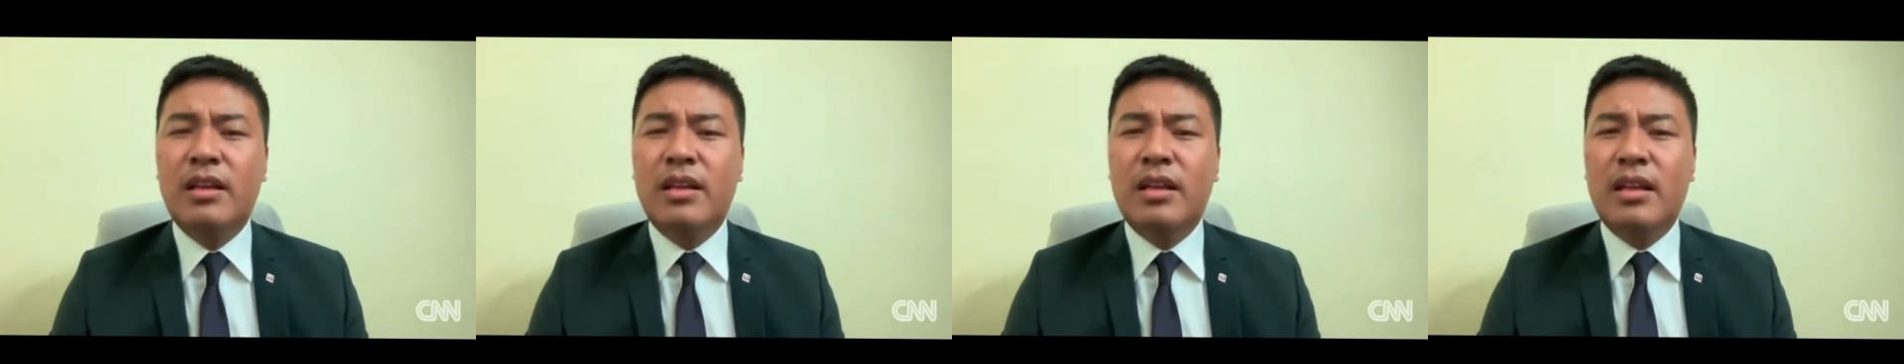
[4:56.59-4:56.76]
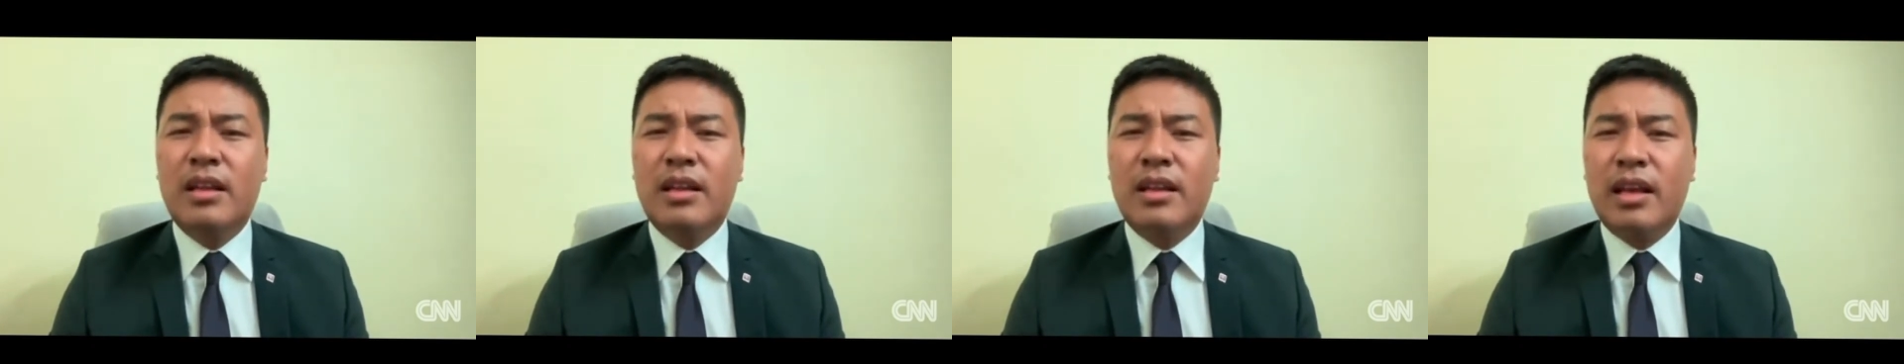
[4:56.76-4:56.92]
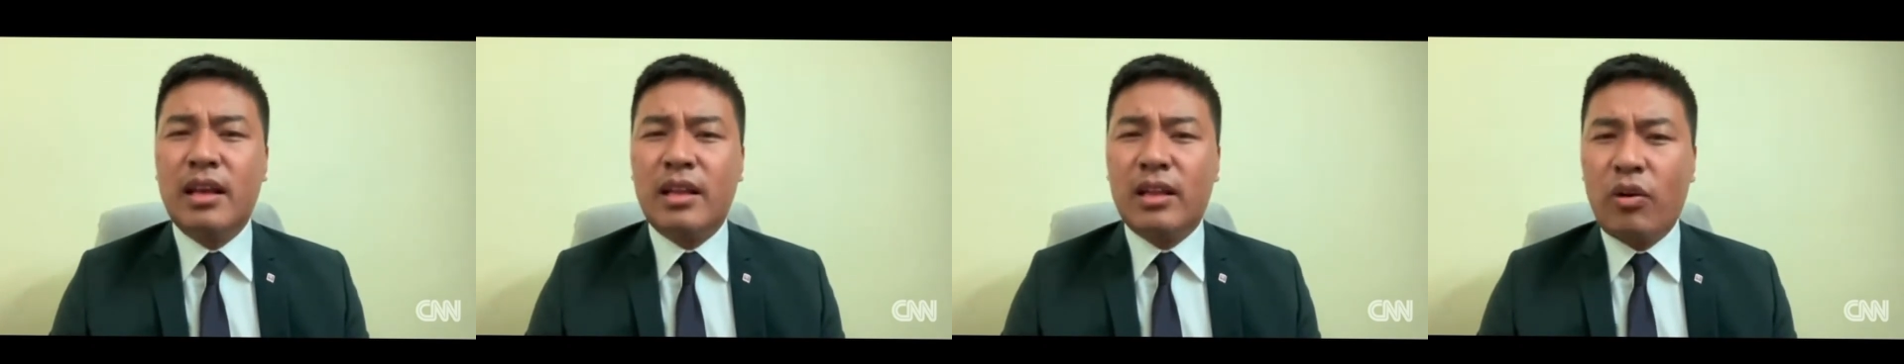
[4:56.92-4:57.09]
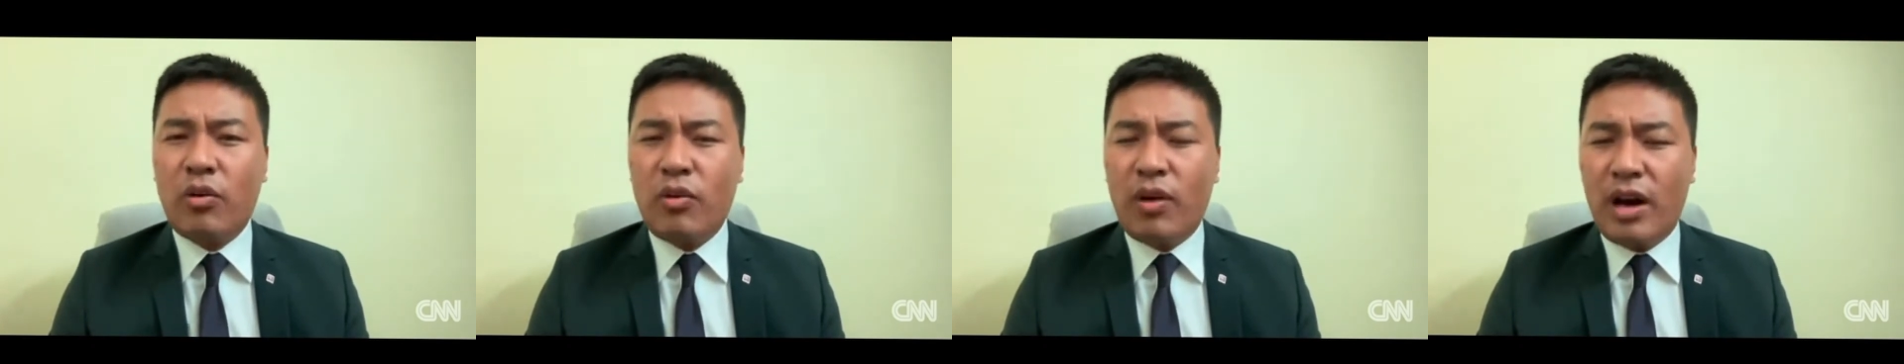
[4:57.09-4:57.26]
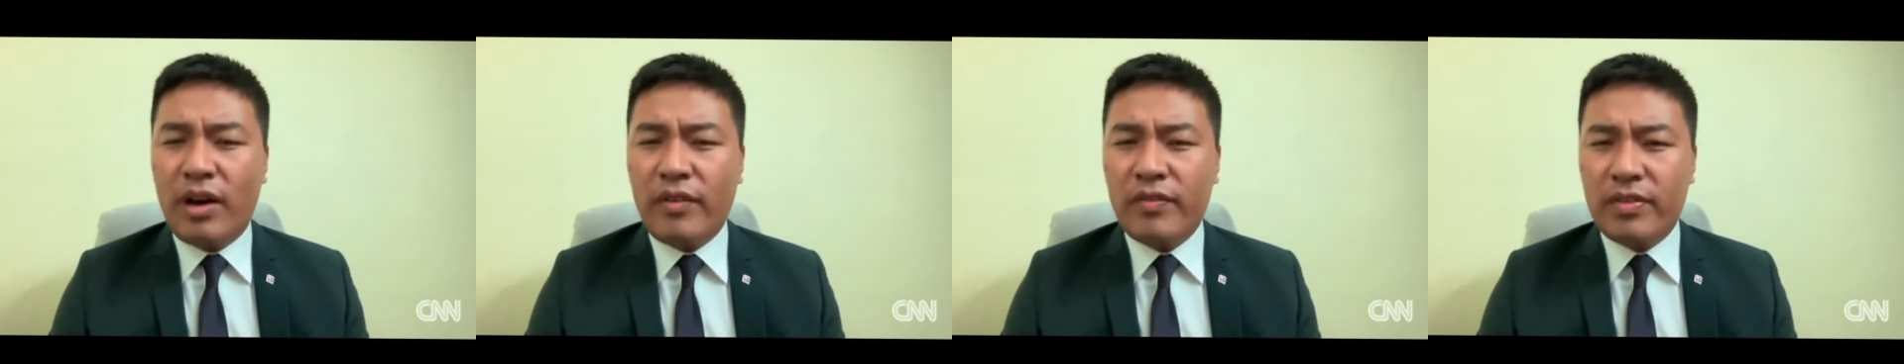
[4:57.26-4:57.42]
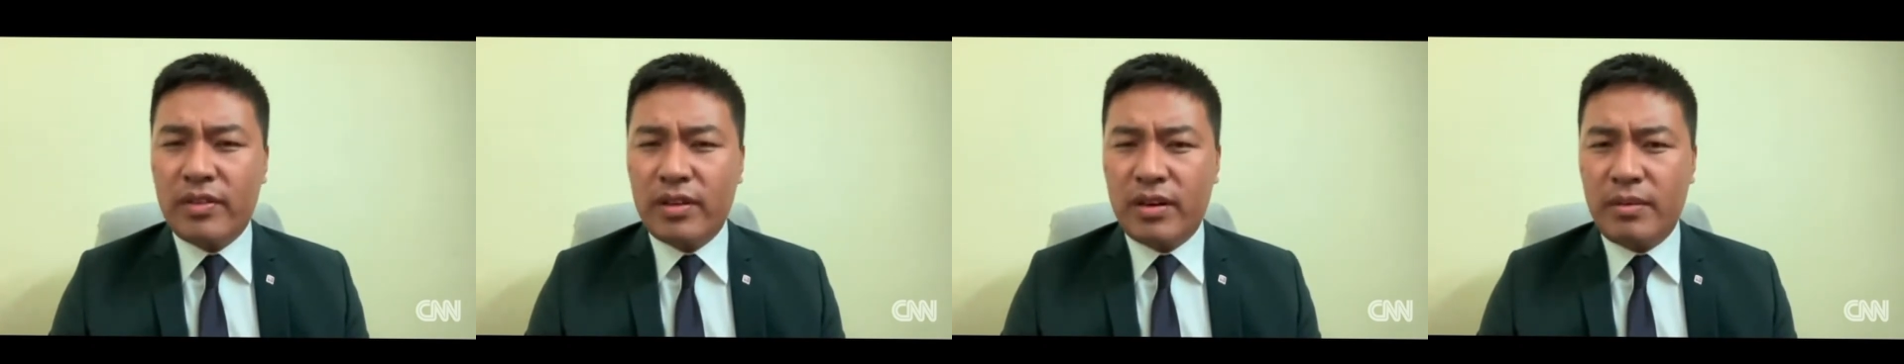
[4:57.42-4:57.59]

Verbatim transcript: that go after